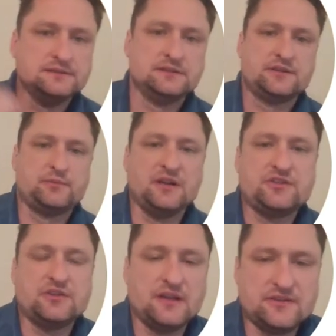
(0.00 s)

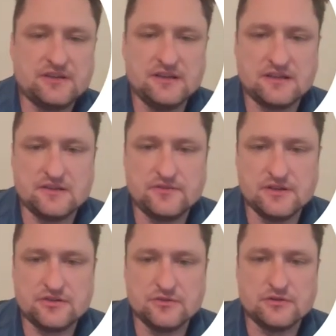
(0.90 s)
Specialized connective
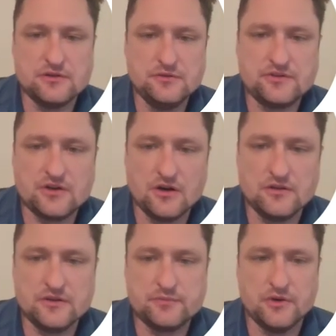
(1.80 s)
tissue includes
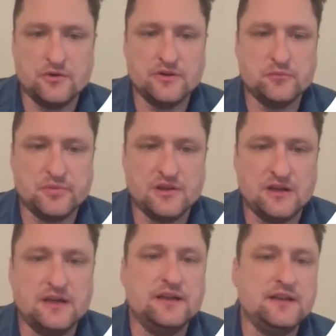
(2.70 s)
cartilage, bone, and
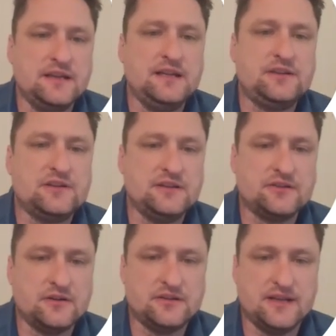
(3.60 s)
blood, and each of these
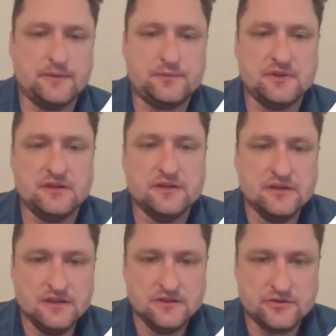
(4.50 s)
are adapted
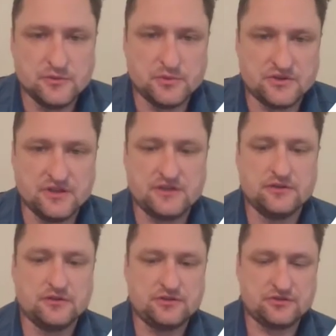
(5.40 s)
to a
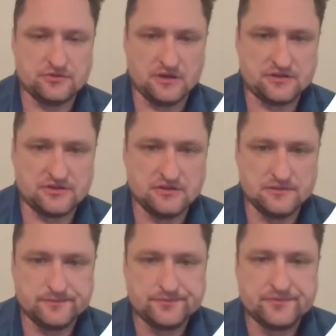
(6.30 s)
particular
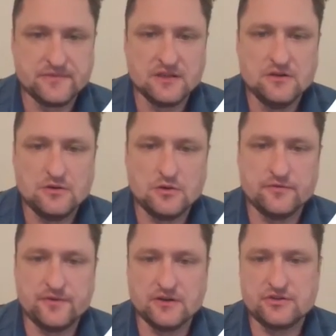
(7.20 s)
structure or
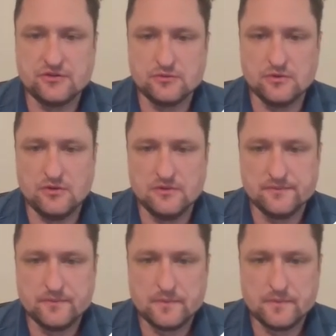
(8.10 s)
functional role.